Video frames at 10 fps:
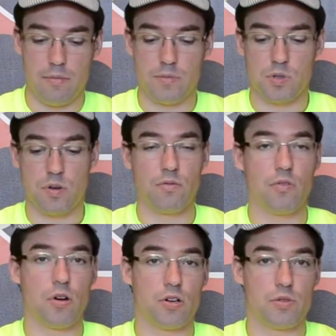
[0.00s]
sort of
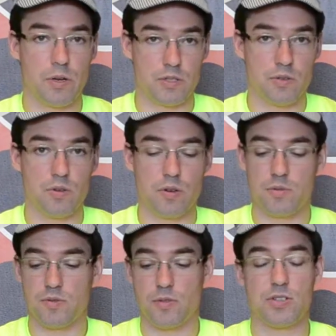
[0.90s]
large muscle
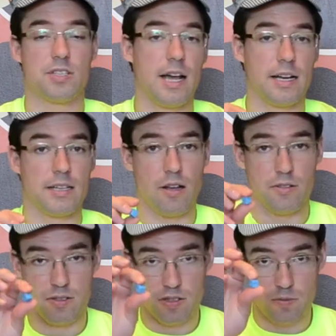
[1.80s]
groups, versus tactile
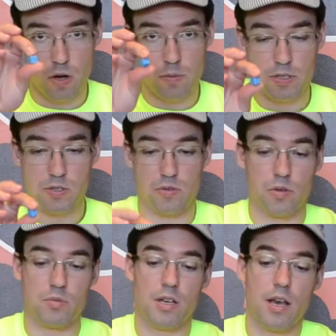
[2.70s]
is the small muscle
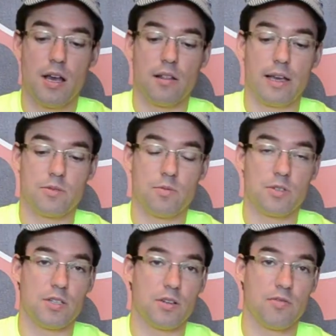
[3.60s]
groups like
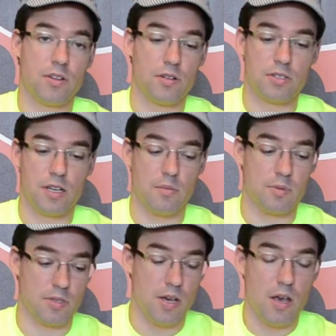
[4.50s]
what's in your
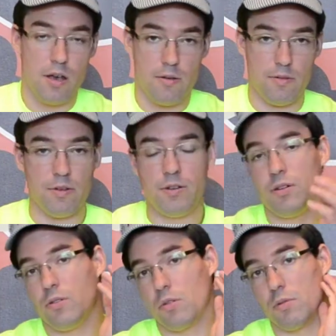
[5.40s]
fingertips
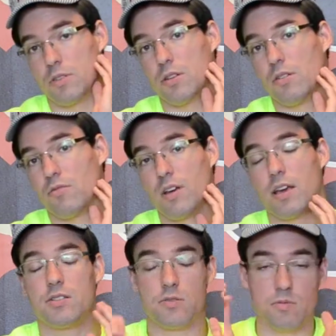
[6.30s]
or what's in your
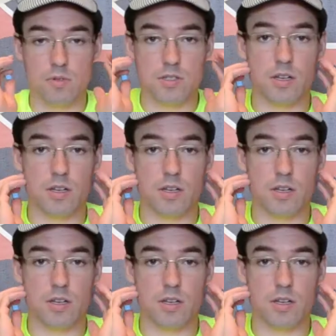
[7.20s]
face, or